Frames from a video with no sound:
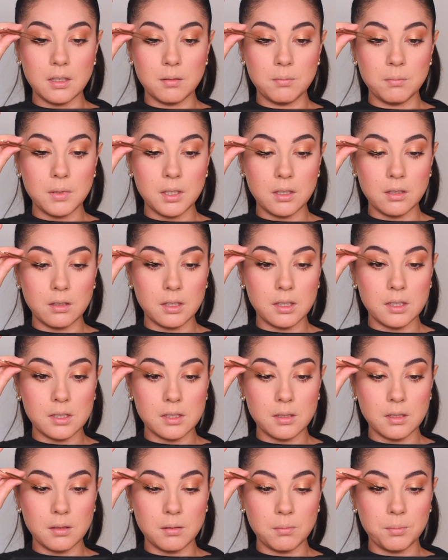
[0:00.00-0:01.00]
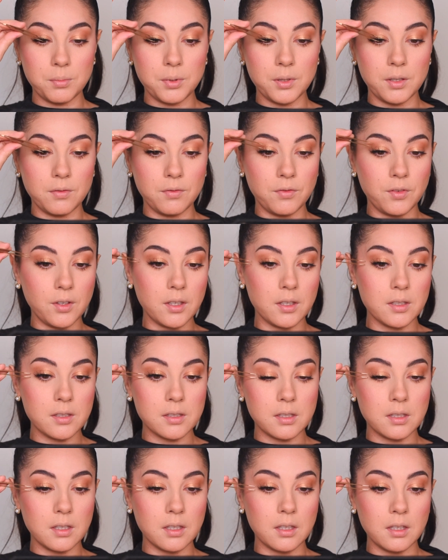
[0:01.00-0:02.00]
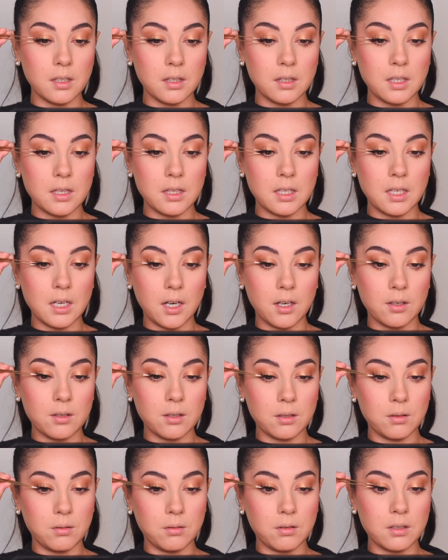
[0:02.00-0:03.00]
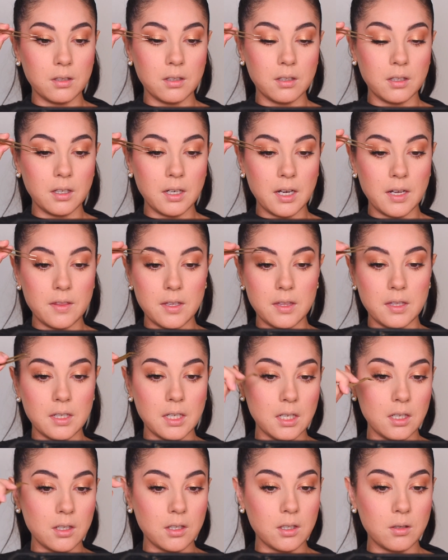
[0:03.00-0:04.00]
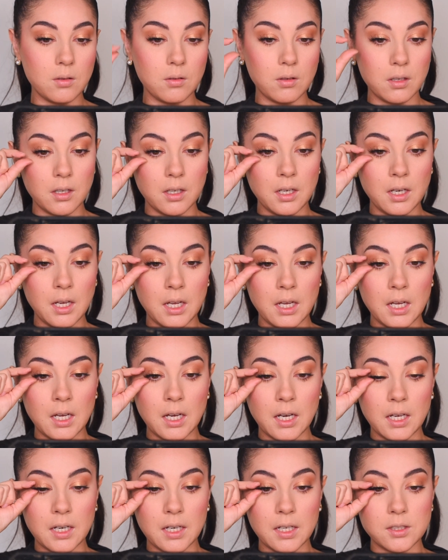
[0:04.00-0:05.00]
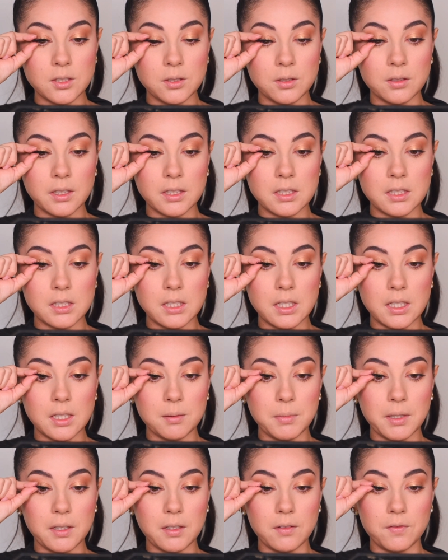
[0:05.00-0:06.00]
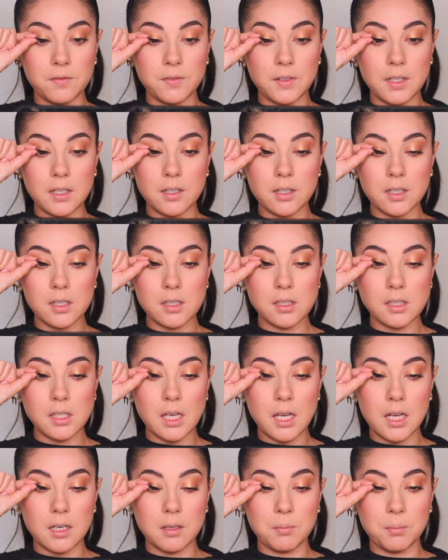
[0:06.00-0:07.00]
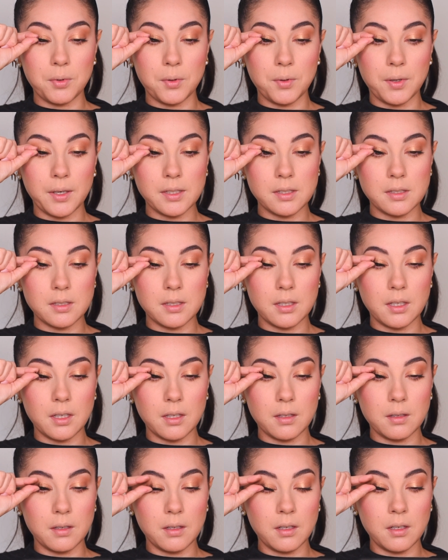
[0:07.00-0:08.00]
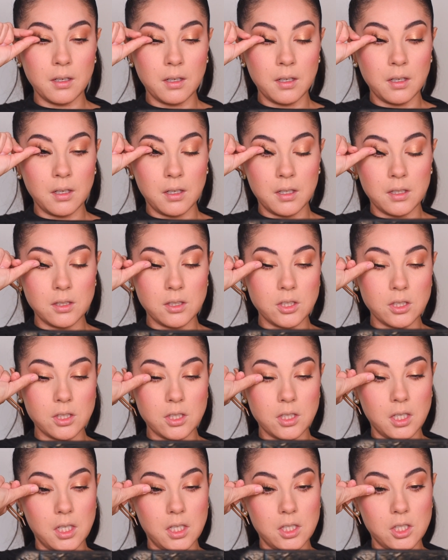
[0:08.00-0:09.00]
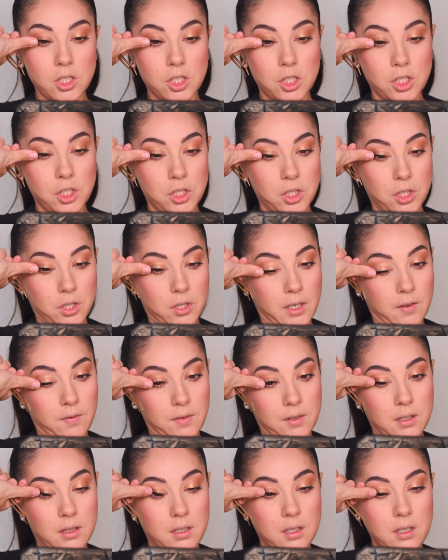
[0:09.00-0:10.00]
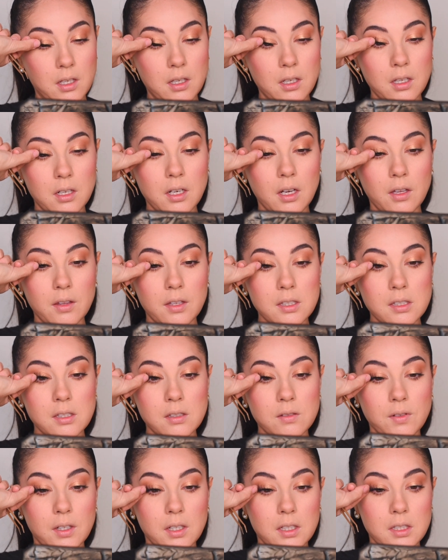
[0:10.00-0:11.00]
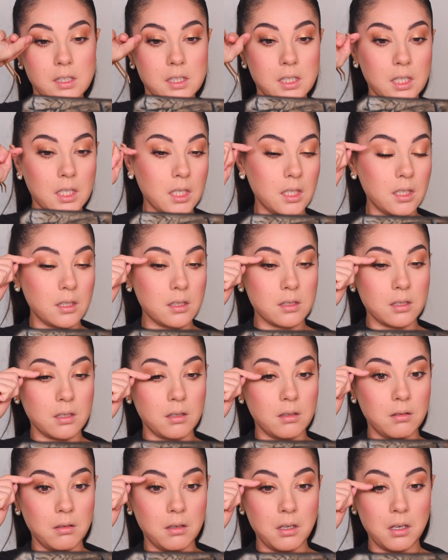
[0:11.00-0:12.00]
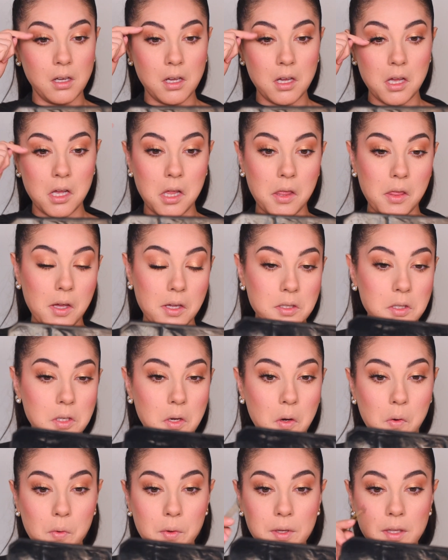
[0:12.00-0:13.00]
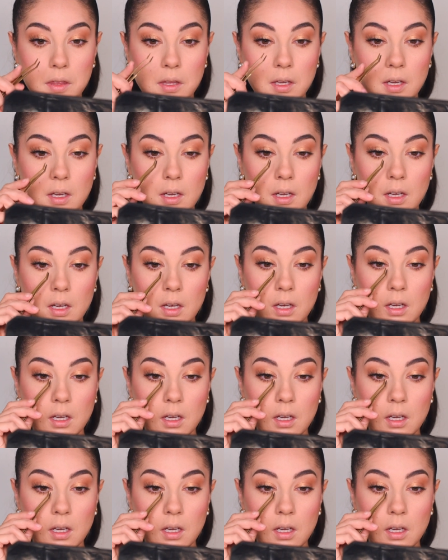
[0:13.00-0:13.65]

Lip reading: middle is put first, then the outer corner, and then the inner corner. And I do like to take my fingers and press together just to ensure everything. Now this is very sticky, so that's the only thing.